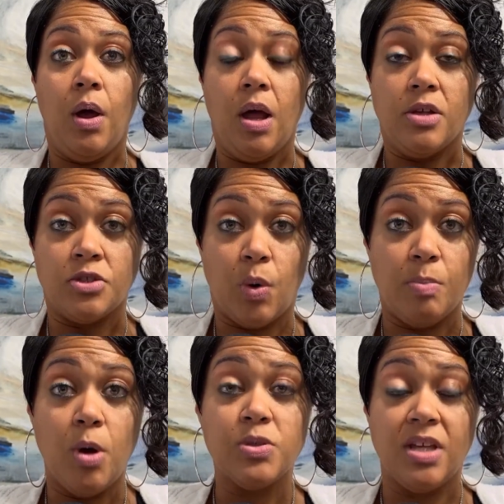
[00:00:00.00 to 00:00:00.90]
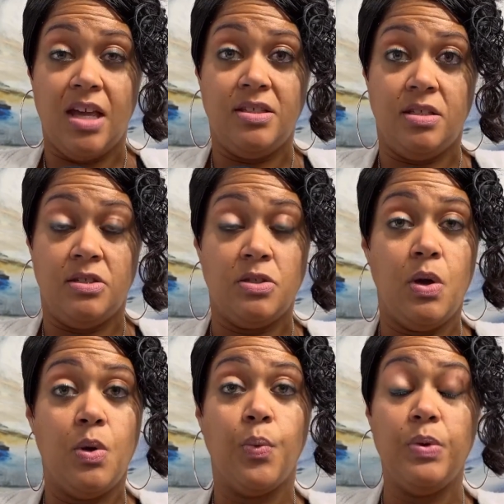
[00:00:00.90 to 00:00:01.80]
So in most cases,
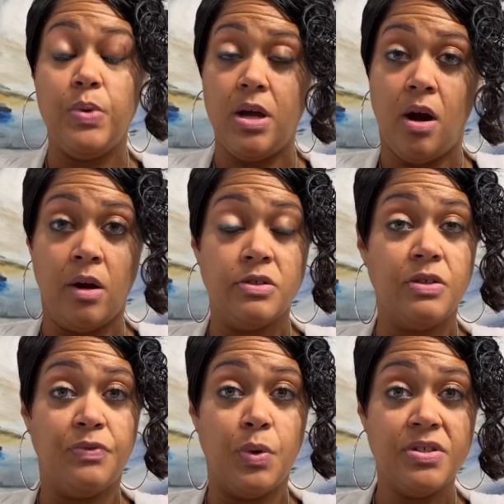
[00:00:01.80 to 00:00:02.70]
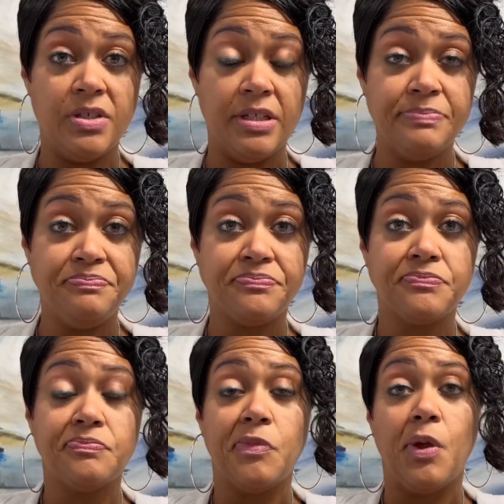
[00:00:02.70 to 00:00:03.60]
when we are divorcing,
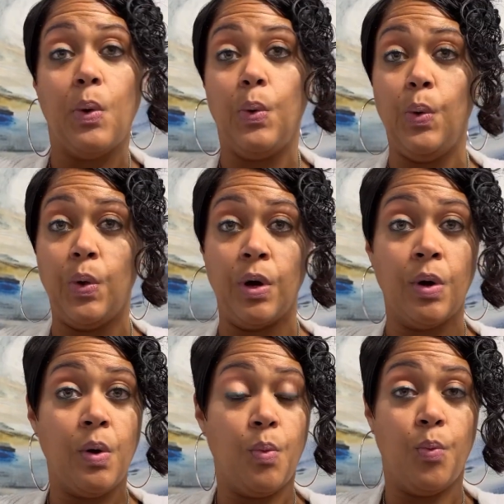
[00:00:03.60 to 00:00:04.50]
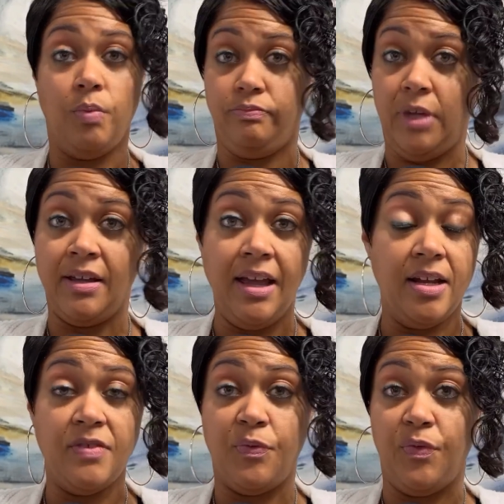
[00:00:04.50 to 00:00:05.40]
or again,
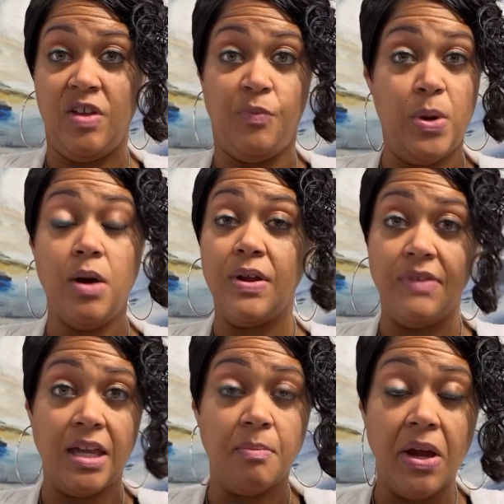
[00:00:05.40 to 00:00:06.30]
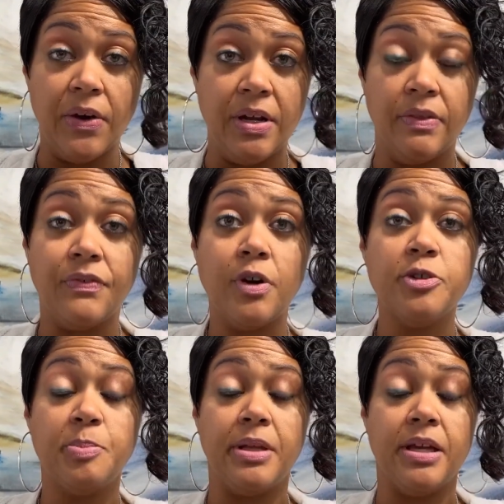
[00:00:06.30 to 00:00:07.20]
if we don't even get married in the
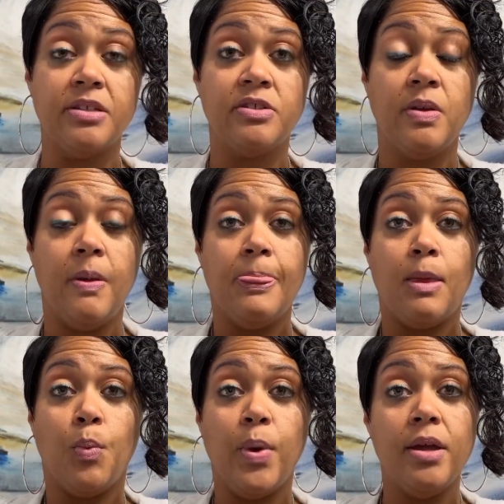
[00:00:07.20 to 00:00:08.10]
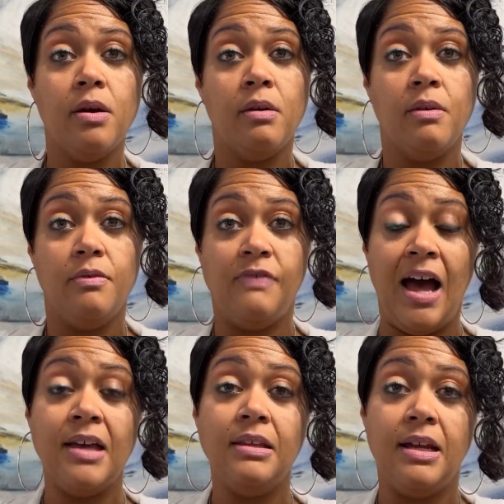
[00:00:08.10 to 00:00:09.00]
first place, we're
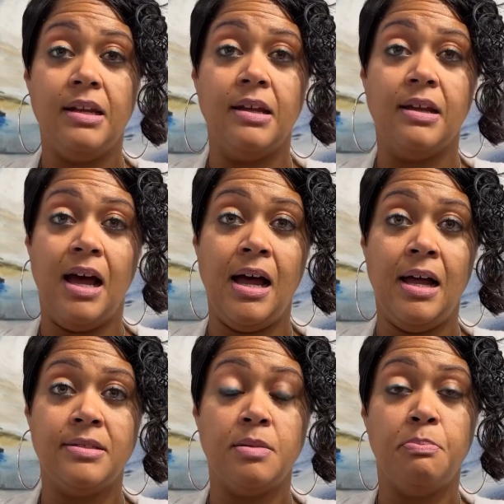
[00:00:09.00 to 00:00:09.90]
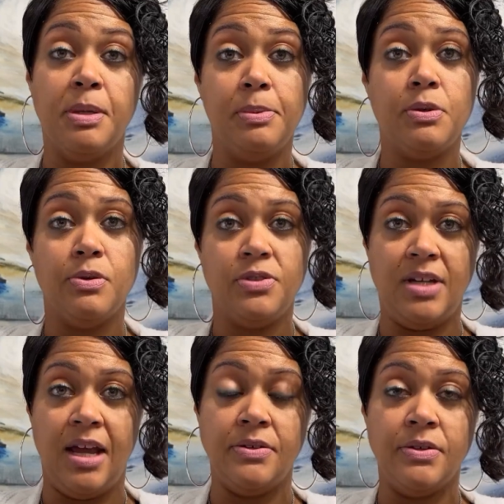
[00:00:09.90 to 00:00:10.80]
violating God's biblical
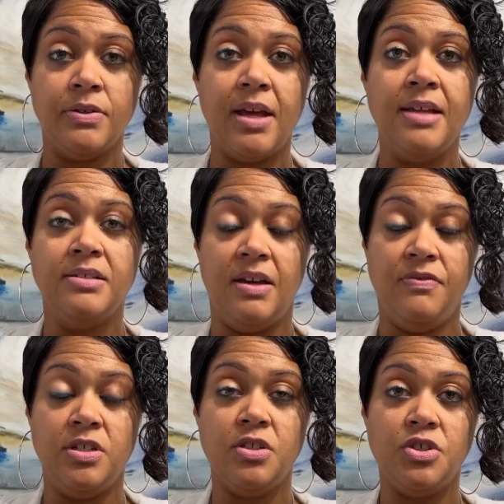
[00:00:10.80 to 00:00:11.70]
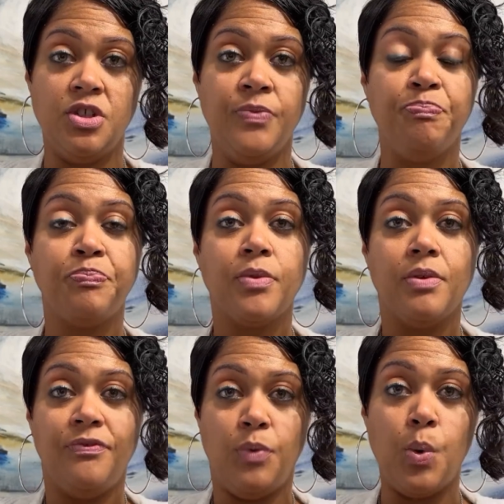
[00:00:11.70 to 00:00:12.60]
standard and definition
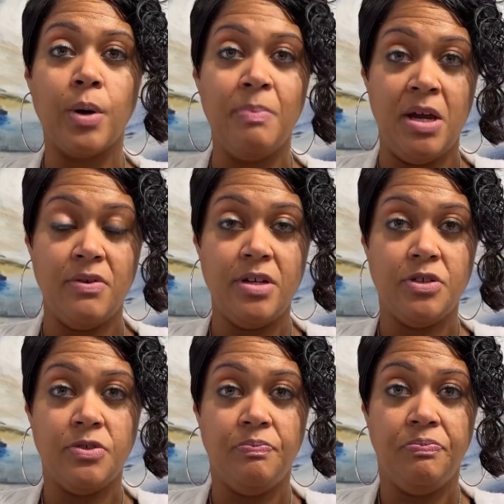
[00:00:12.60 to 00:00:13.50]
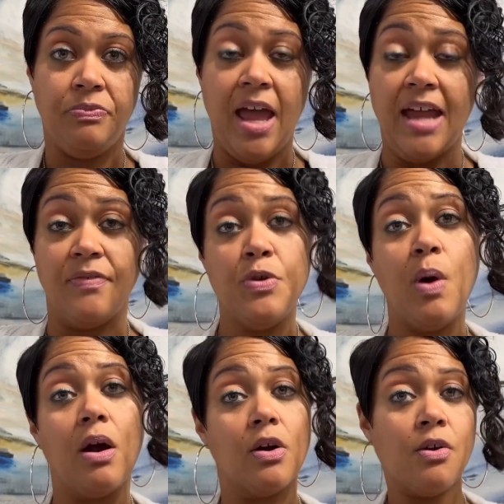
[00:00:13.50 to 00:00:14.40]
for marriage. And if you
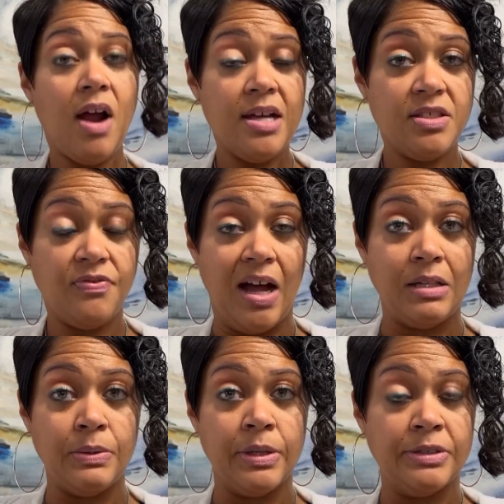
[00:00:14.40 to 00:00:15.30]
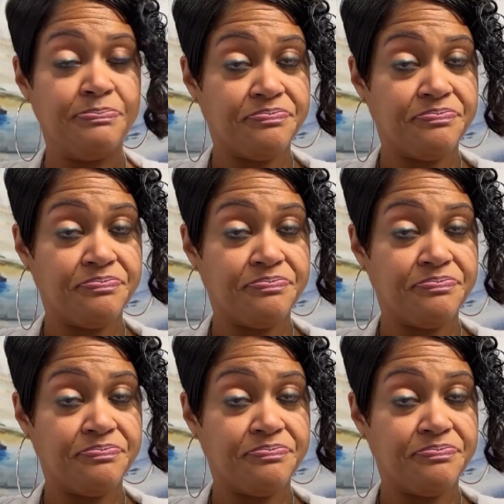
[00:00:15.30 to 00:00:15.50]
are a Christ follower,